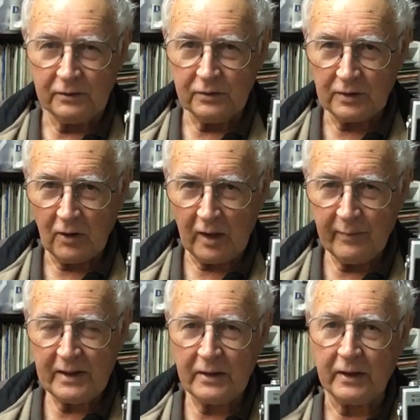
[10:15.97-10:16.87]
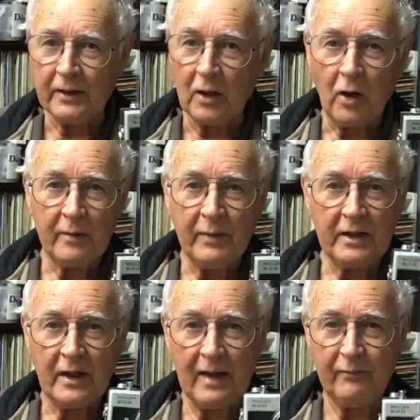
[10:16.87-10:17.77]
Use a light meter, you can do a light
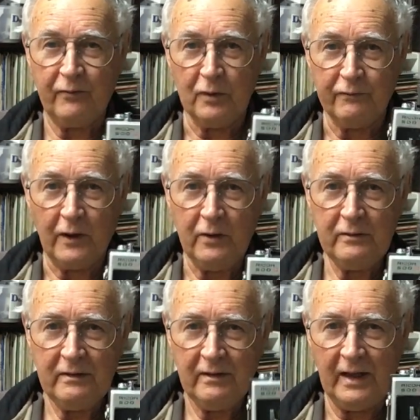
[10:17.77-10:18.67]
meter app for your phone